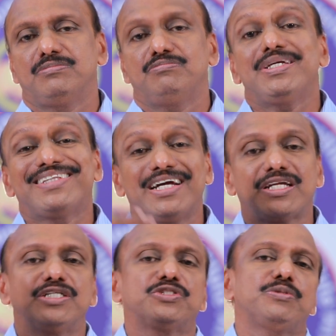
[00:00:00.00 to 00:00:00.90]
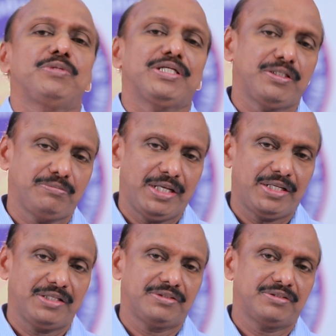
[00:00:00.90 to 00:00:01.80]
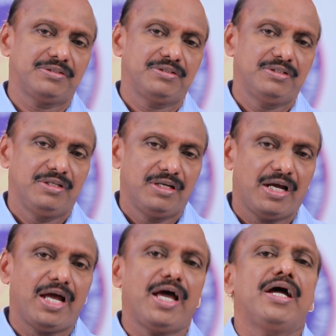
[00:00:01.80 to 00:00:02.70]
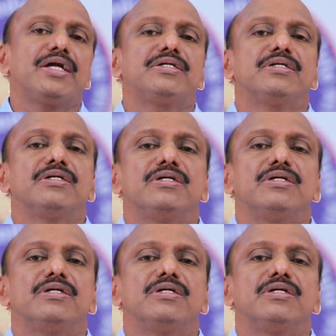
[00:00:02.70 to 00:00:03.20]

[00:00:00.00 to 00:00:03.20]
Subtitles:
with unconsummated marriage had